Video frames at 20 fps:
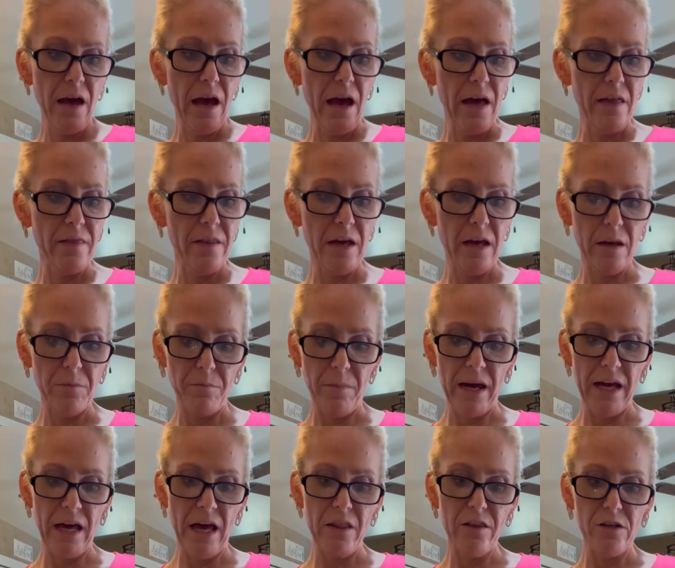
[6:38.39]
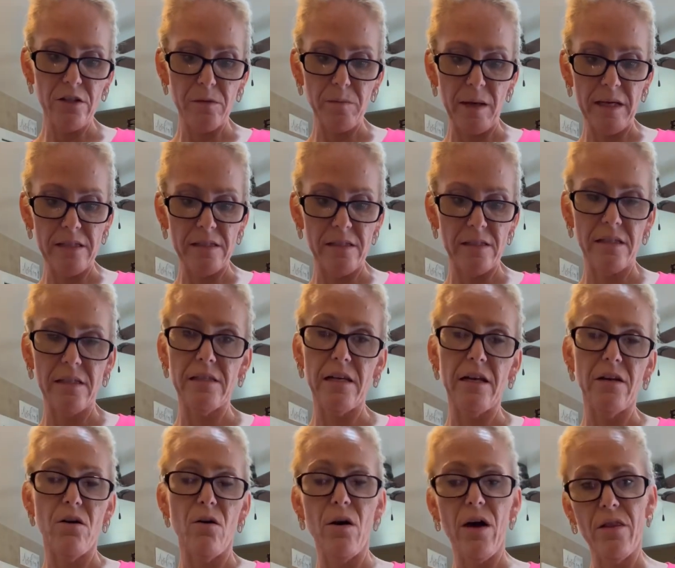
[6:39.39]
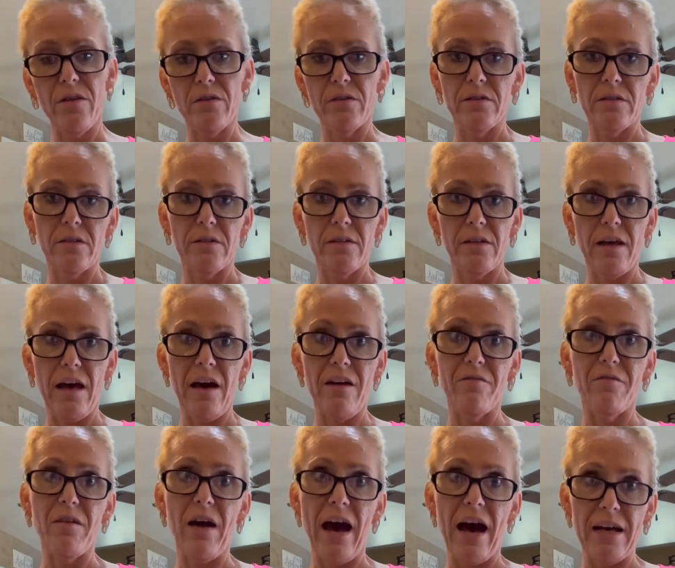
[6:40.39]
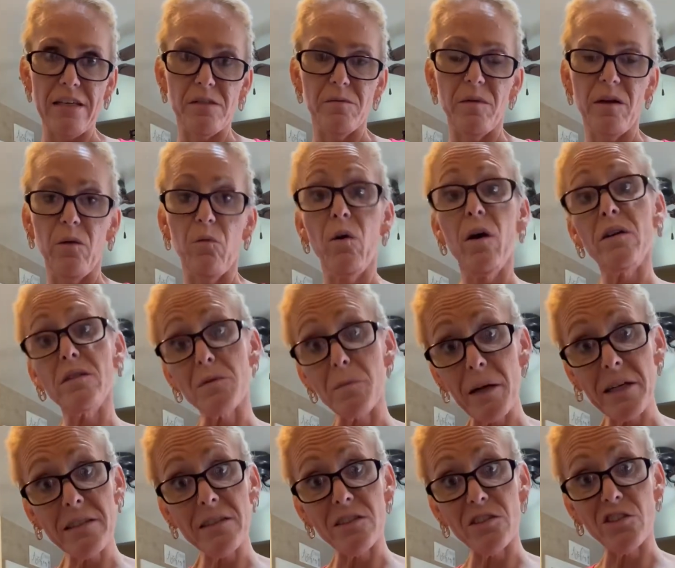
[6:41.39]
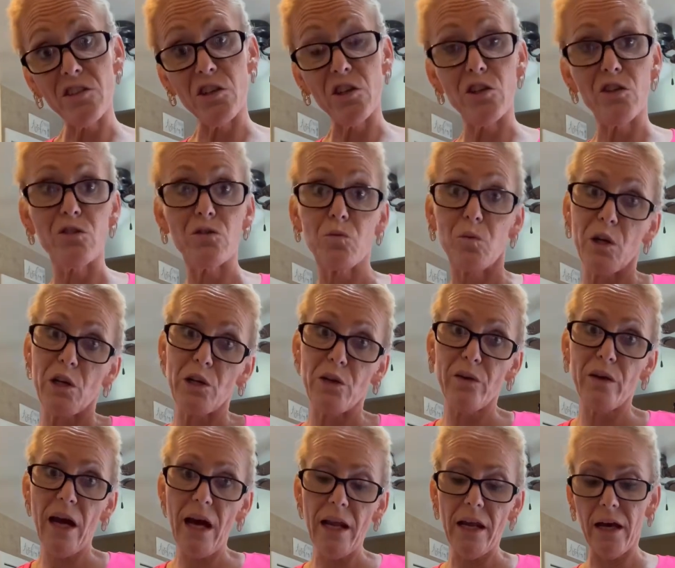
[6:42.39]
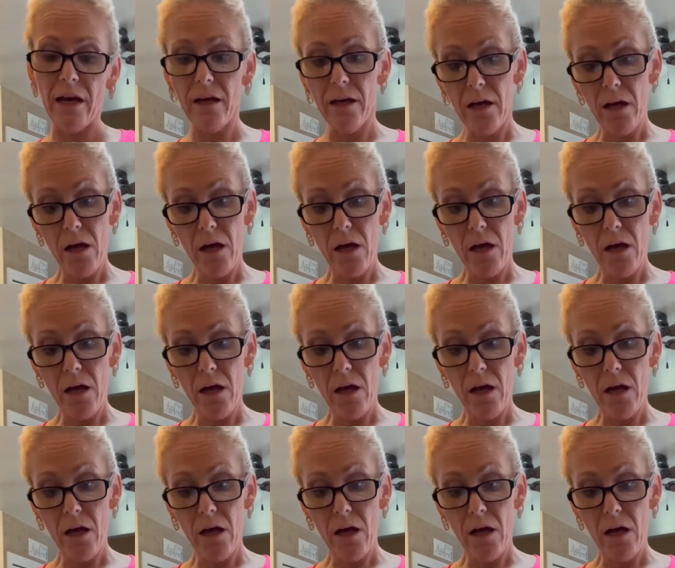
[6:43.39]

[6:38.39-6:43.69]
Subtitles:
And then my other spices, because I know others have asked me, what spices do you use? Where do you get it?